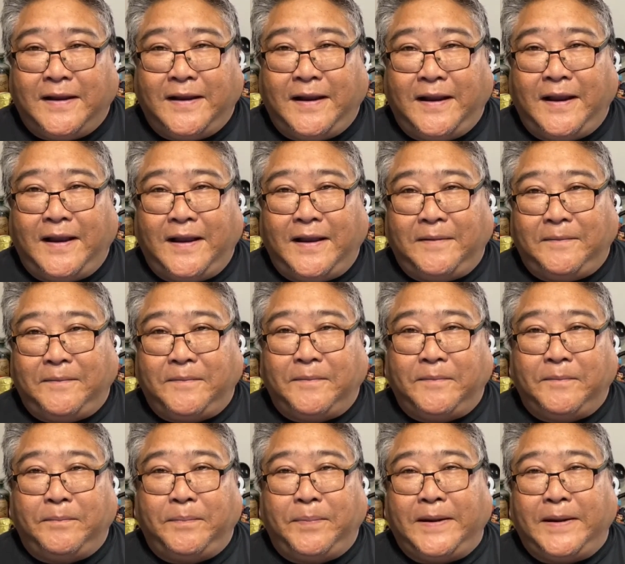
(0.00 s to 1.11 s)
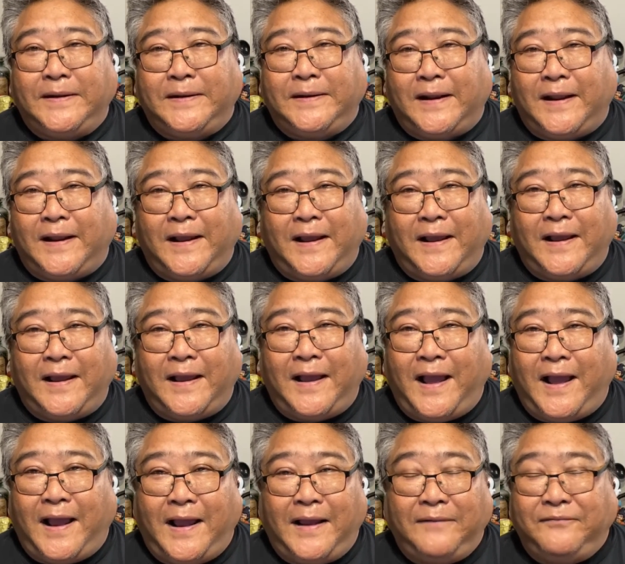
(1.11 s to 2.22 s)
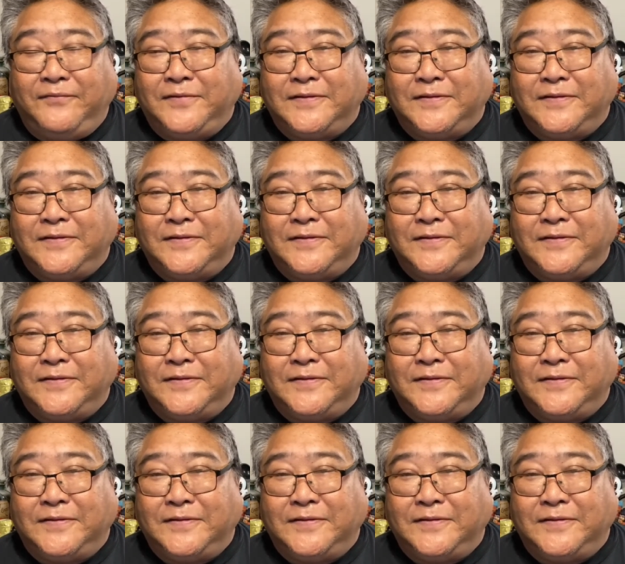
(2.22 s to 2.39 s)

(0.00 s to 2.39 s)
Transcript: Um, but I'm